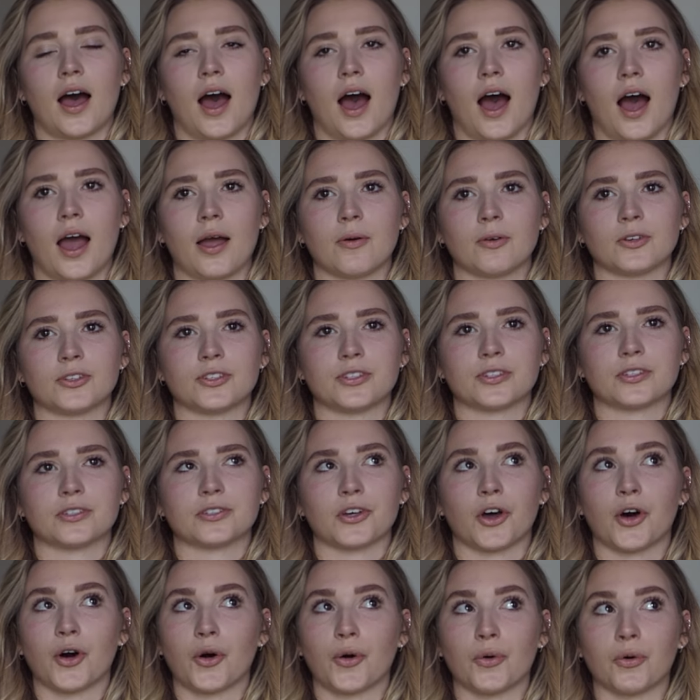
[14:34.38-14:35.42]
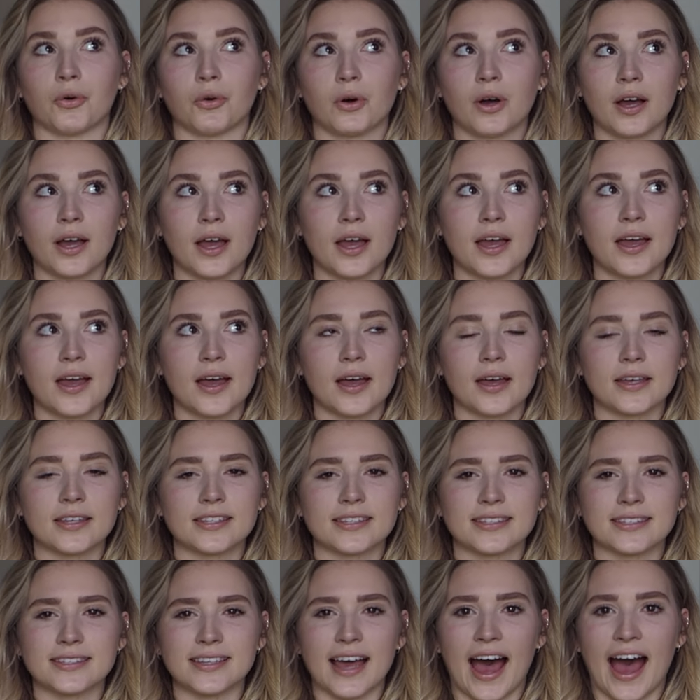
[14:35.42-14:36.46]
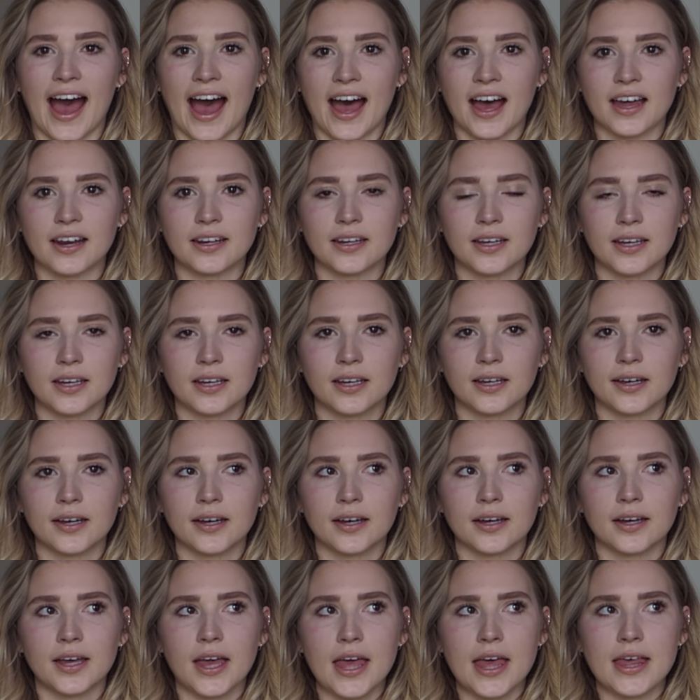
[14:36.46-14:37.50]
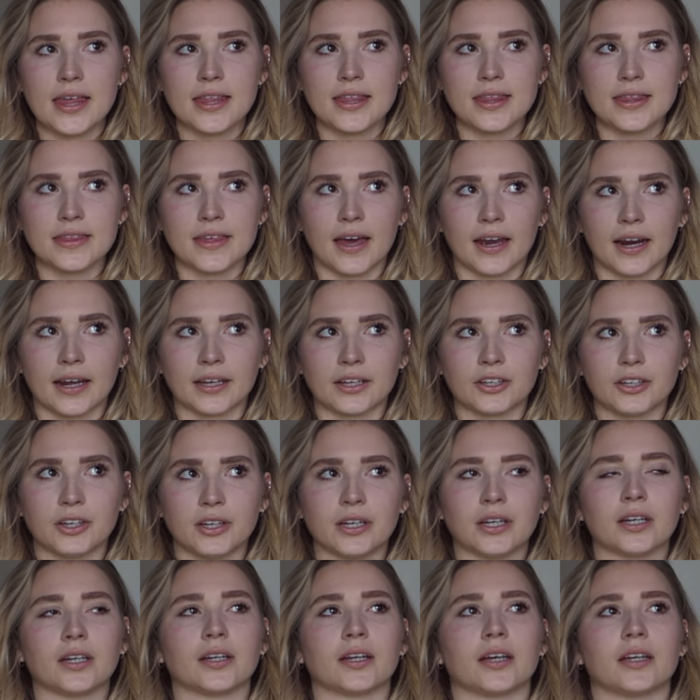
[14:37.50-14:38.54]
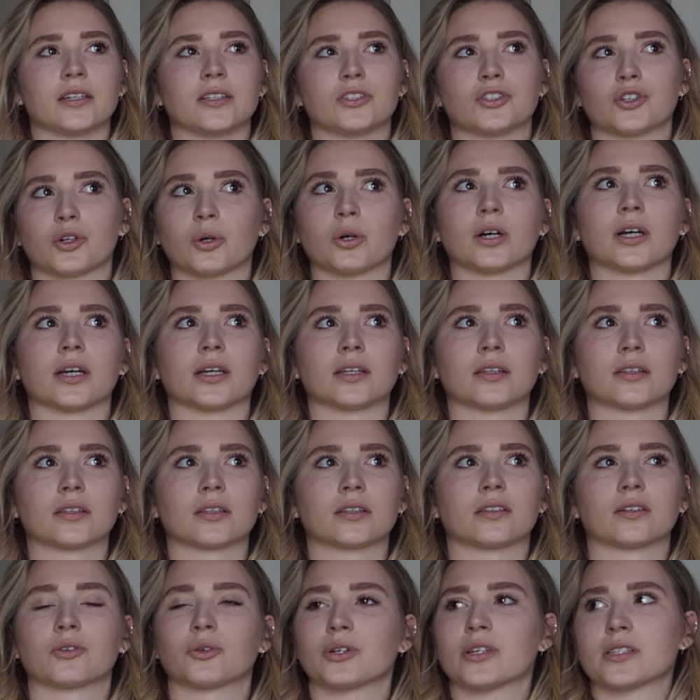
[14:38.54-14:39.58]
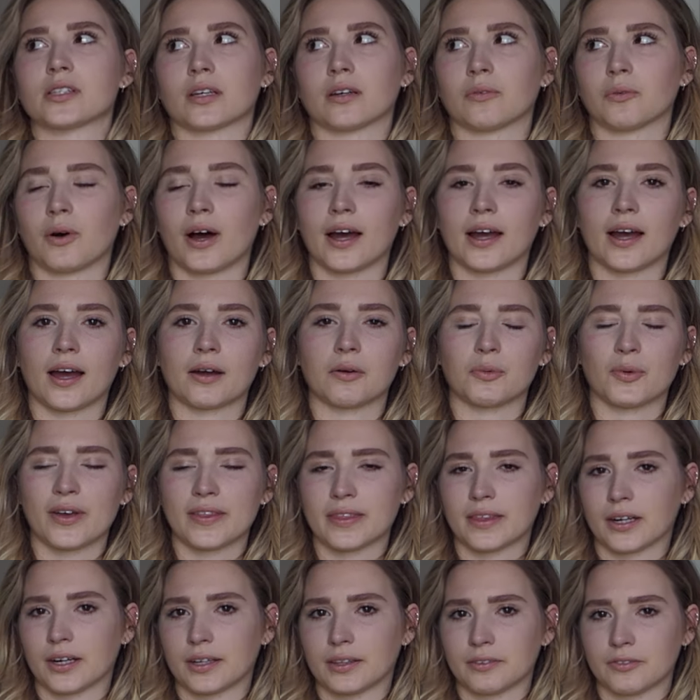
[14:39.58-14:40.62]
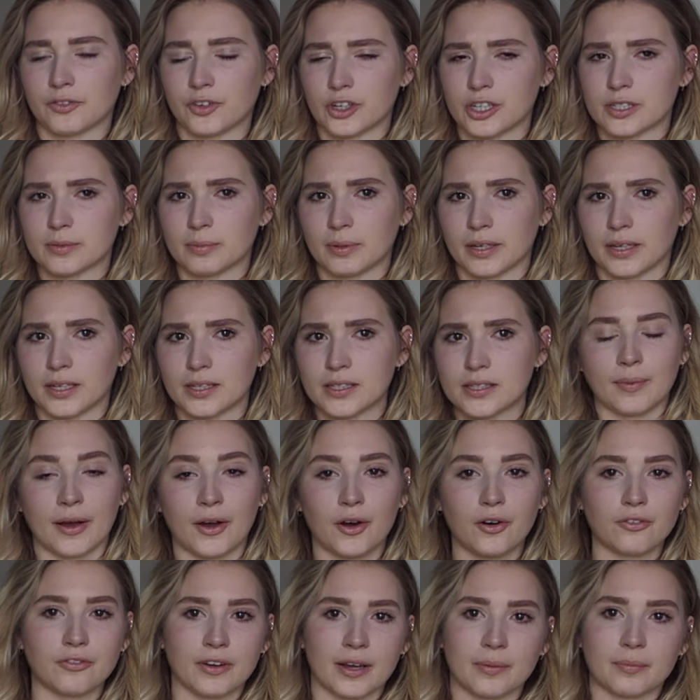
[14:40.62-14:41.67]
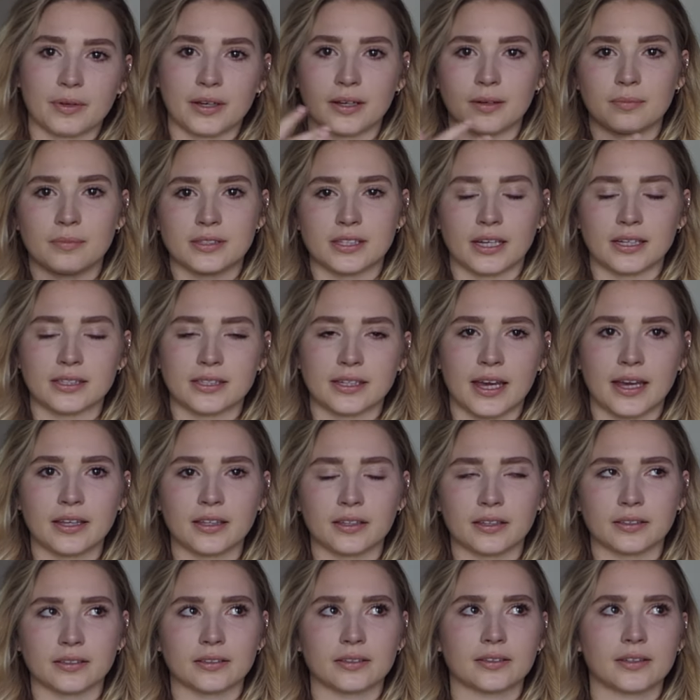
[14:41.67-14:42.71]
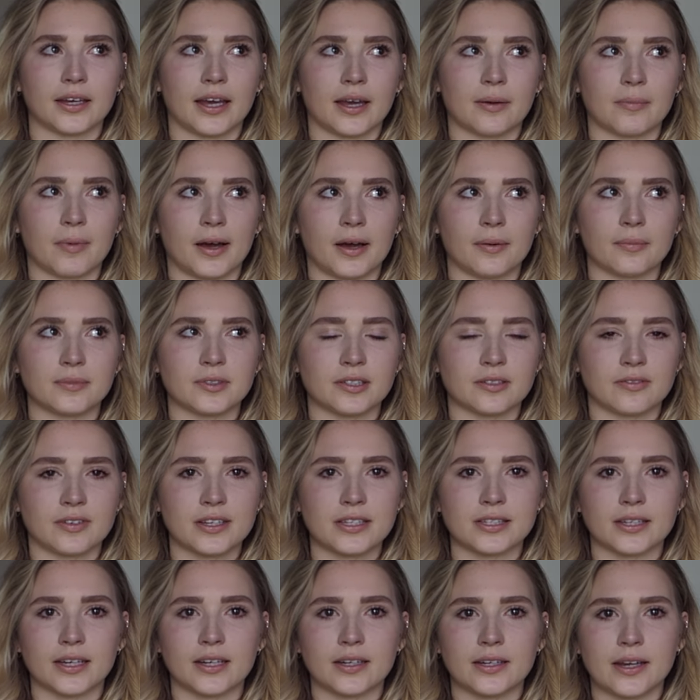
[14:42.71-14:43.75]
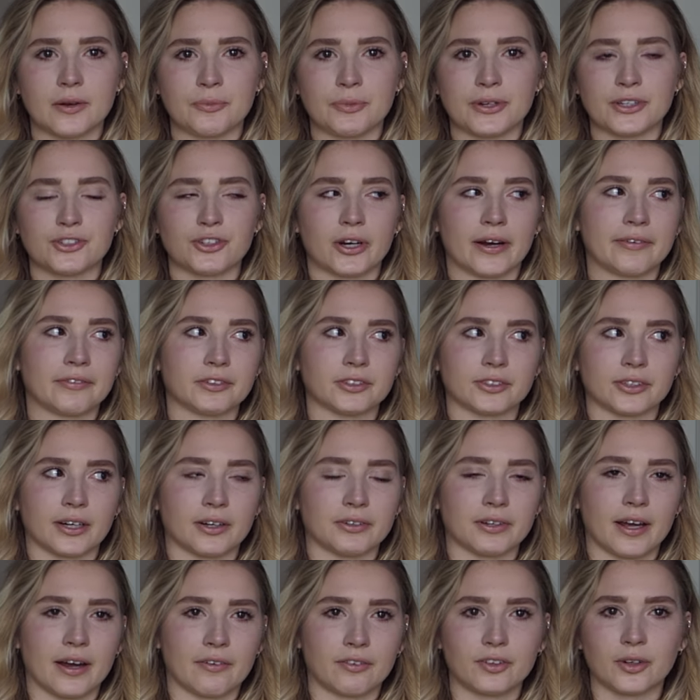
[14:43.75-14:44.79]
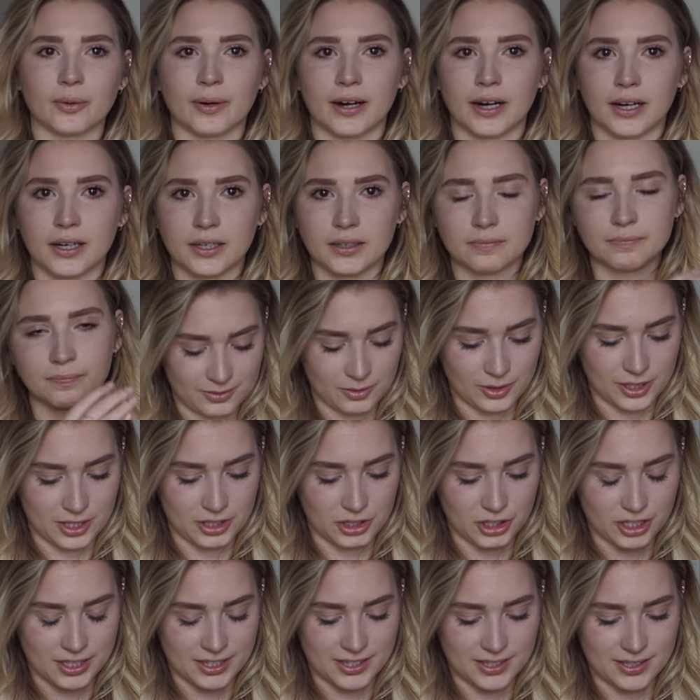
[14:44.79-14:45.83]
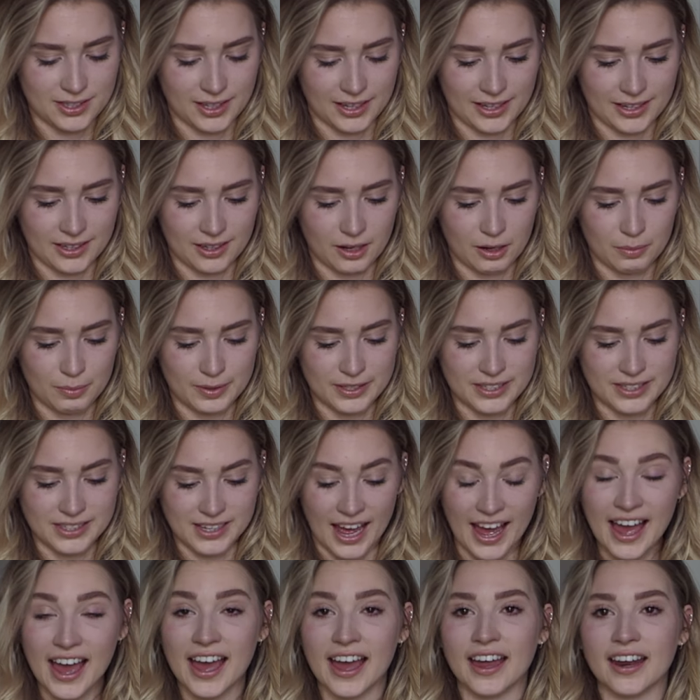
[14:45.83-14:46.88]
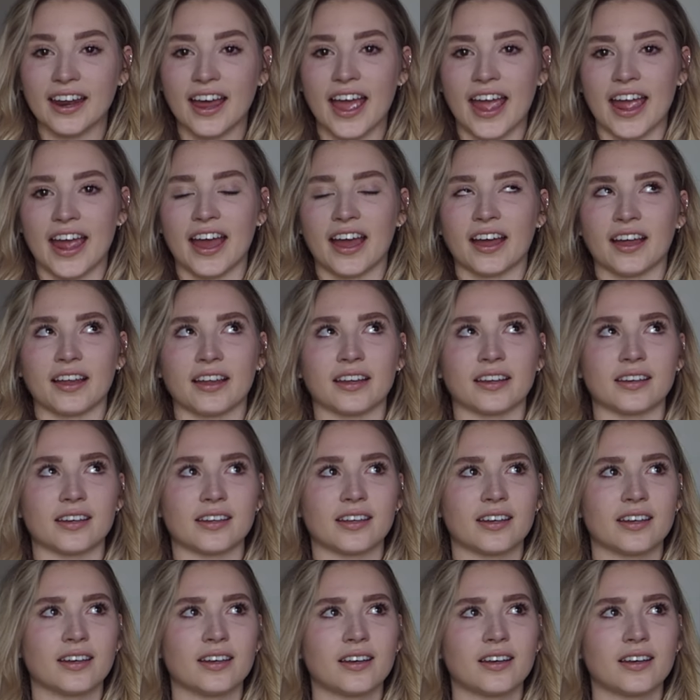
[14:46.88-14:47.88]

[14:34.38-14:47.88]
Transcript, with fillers: I was so sad that I couldn't enjoy the reason why I went there in the first place. My whole family, besides Caitlin, who came up to visit, and we traveled around everywhere, was just like upset. And